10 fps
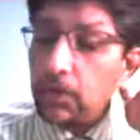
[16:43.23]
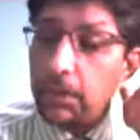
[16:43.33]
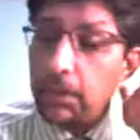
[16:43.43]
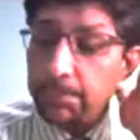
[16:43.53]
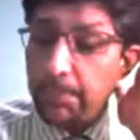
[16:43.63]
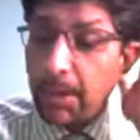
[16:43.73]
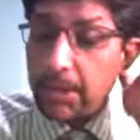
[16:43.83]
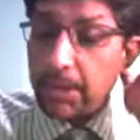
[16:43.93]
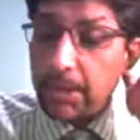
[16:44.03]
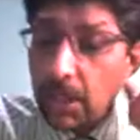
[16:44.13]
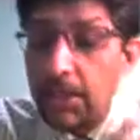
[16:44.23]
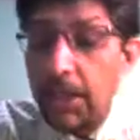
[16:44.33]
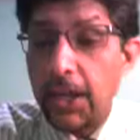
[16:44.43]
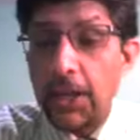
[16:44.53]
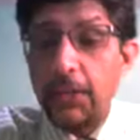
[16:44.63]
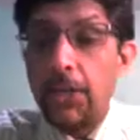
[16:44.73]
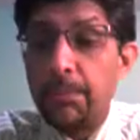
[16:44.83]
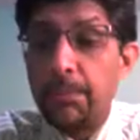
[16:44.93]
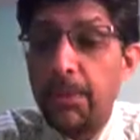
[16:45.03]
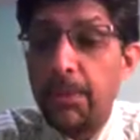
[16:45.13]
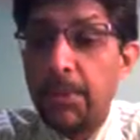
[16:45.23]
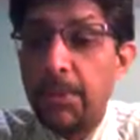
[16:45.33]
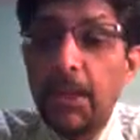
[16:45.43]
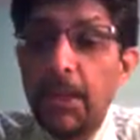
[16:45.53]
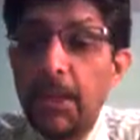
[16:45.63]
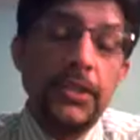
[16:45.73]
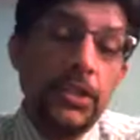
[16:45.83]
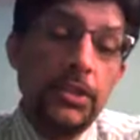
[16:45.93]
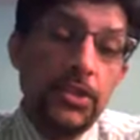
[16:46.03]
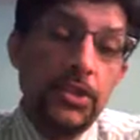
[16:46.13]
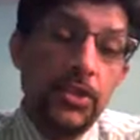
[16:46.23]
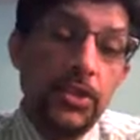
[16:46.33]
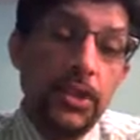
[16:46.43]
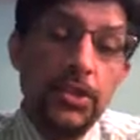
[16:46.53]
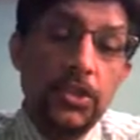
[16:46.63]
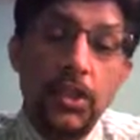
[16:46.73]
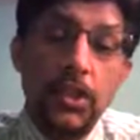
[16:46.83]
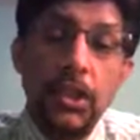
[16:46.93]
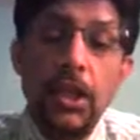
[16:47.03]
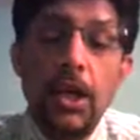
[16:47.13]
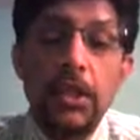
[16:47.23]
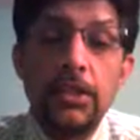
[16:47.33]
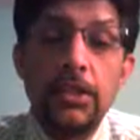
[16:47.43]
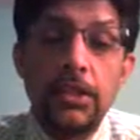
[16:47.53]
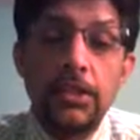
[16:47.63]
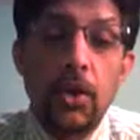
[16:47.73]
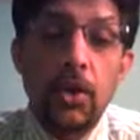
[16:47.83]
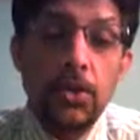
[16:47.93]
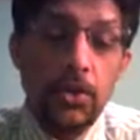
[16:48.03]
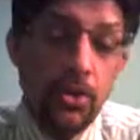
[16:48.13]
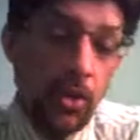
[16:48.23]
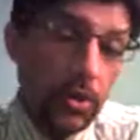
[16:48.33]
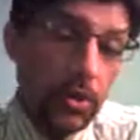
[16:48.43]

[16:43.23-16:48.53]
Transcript: the Pakistan A team, and that's the precise reason he has got the nod.